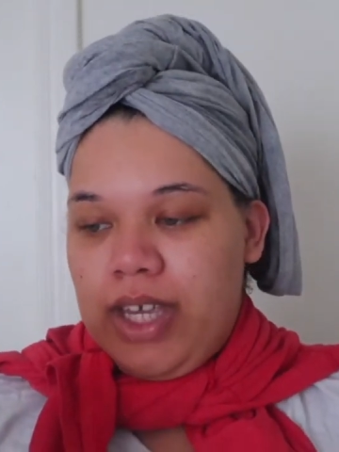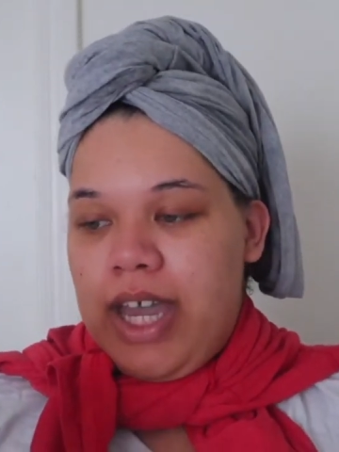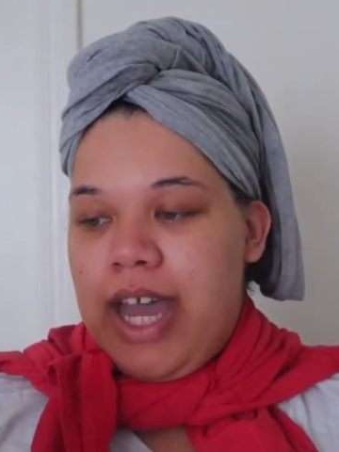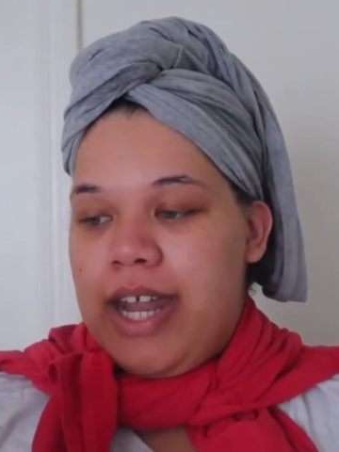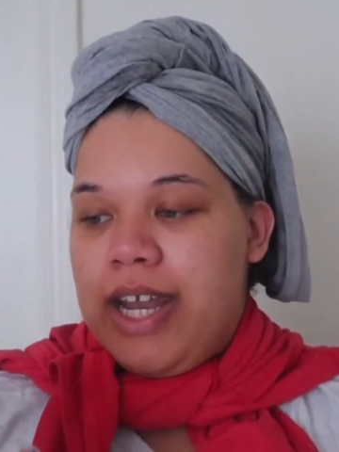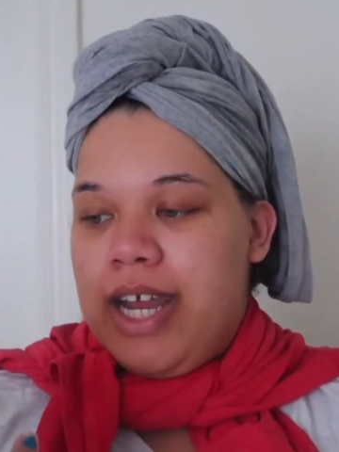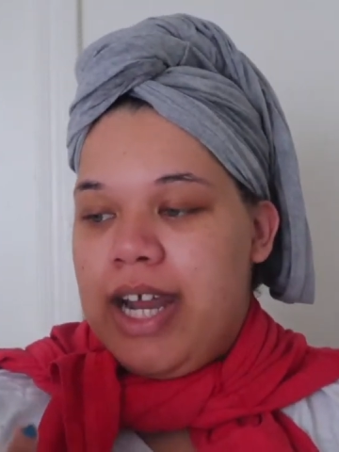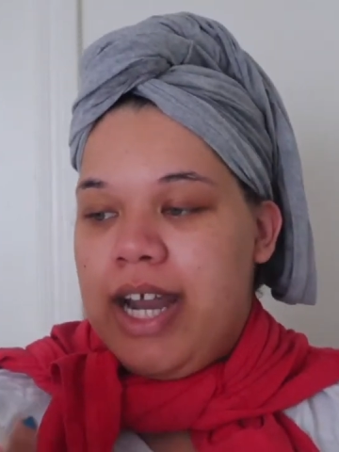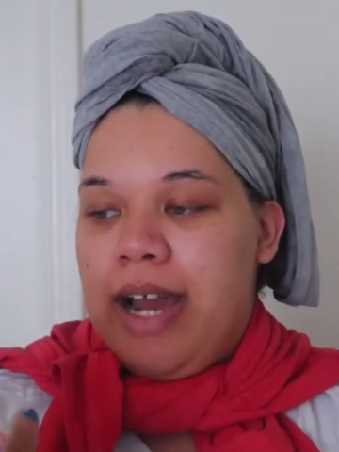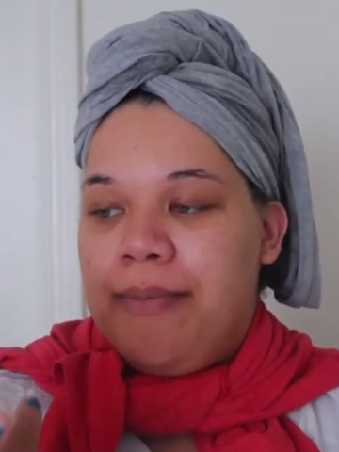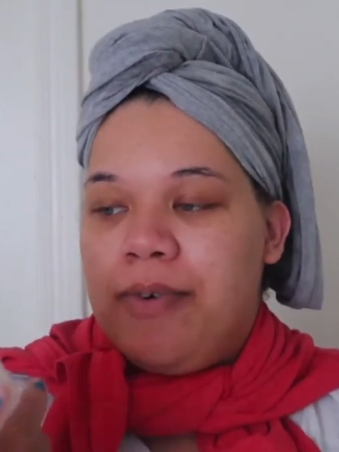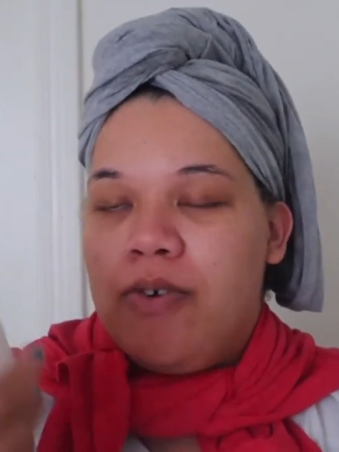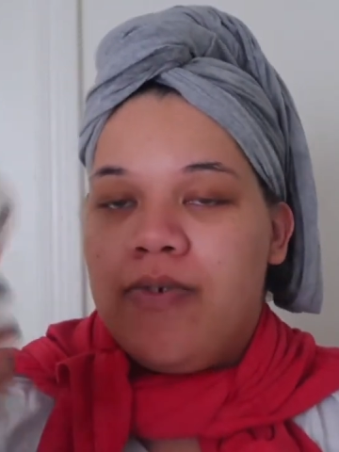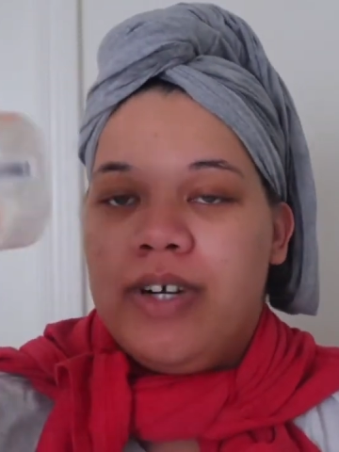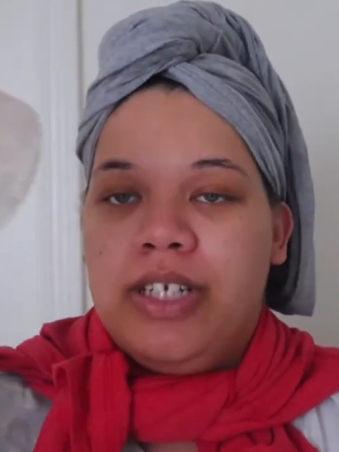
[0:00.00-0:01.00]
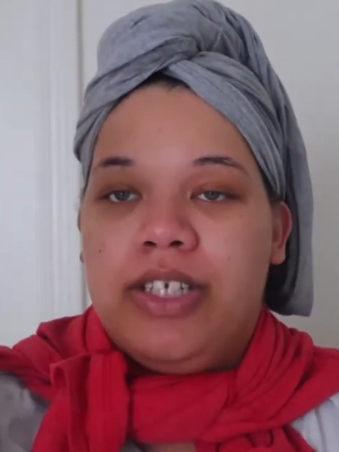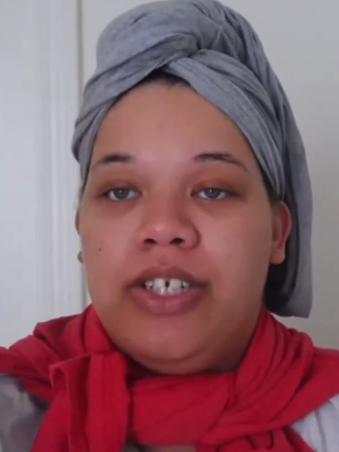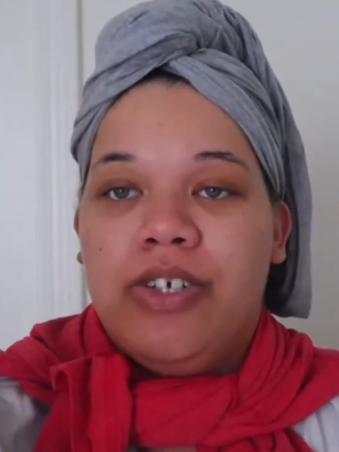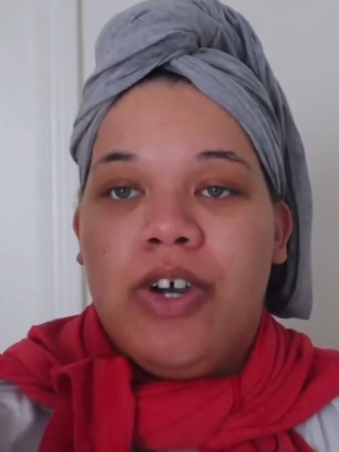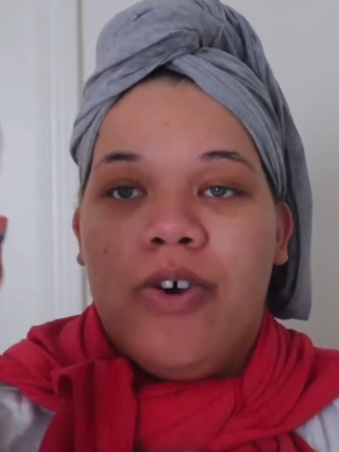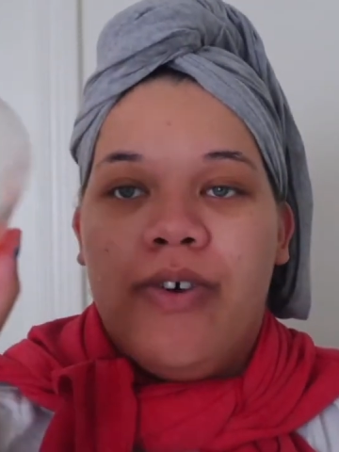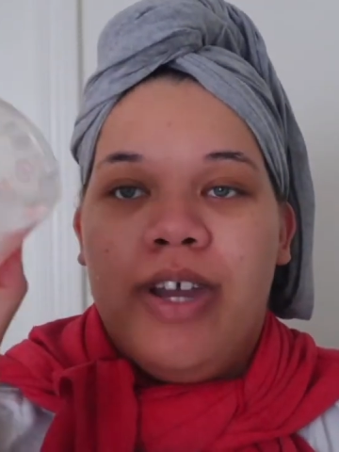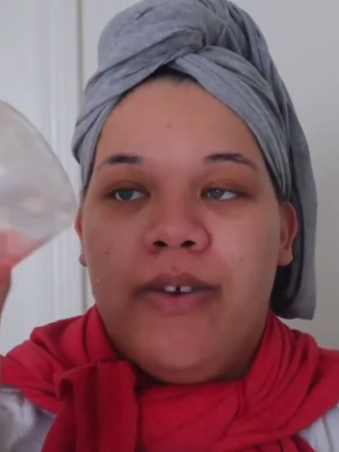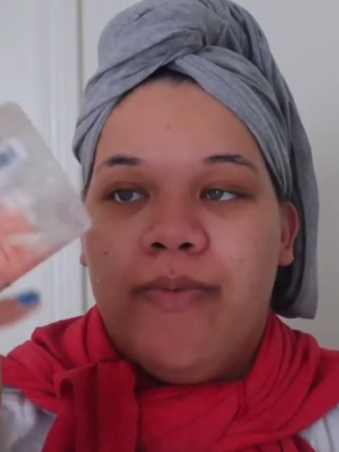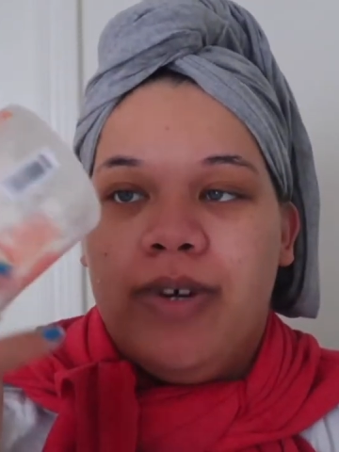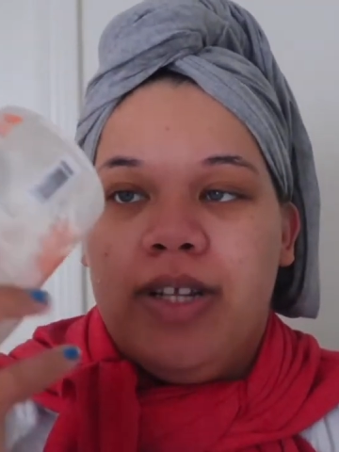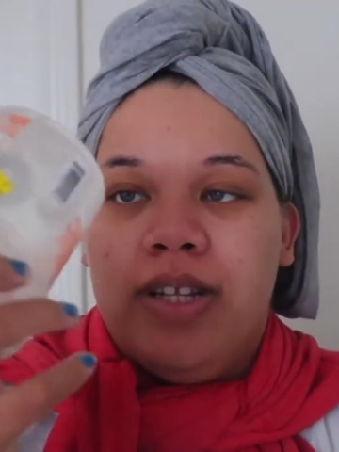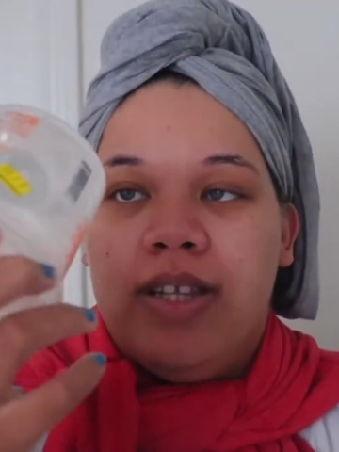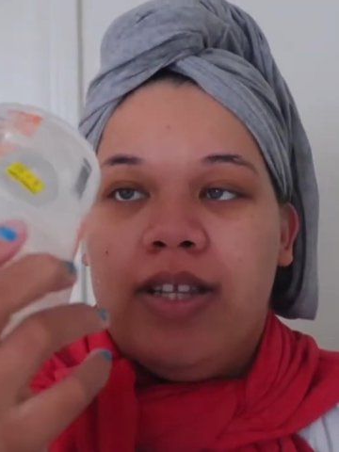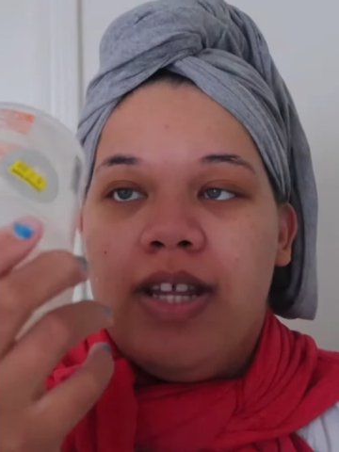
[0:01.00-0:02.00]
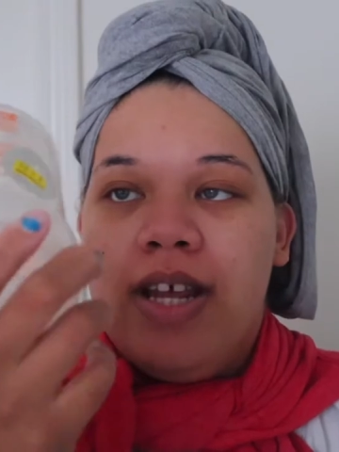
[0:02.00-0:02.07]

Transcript: And then I'm going to go in with,